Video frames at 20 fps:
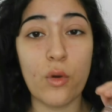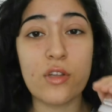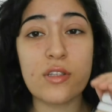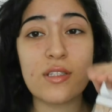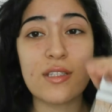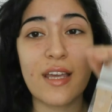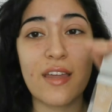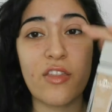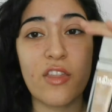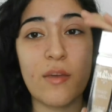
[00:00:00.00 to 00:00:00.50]
I
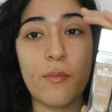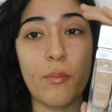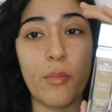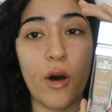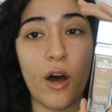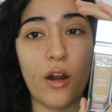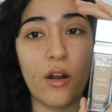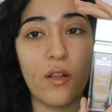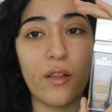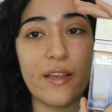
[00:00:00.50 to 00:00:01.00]
will say the
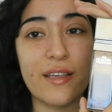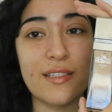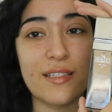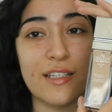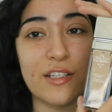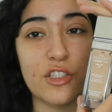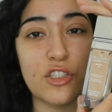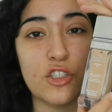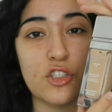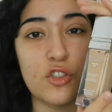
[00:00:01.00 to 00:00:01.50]
bottle
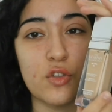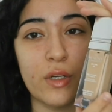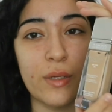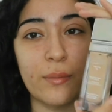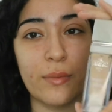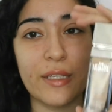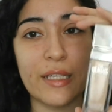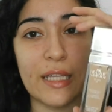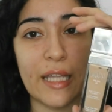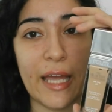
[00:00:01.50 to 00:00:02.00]
is
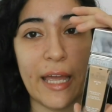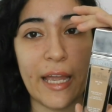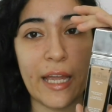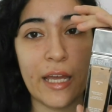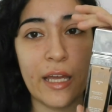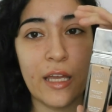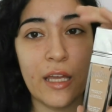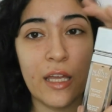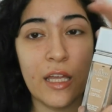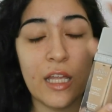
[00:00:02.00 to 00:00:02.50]
extremely
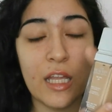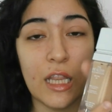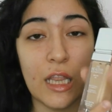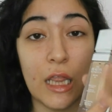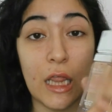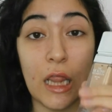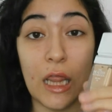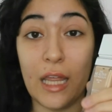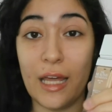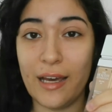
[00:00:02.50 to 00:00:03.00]

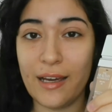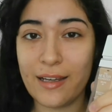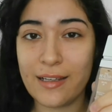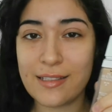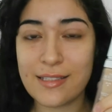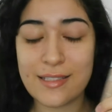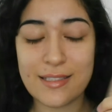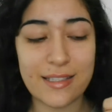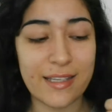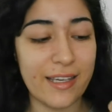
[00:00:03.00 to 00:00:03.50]

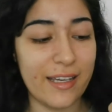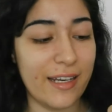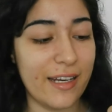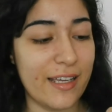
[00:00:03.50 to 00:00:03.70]
luxe.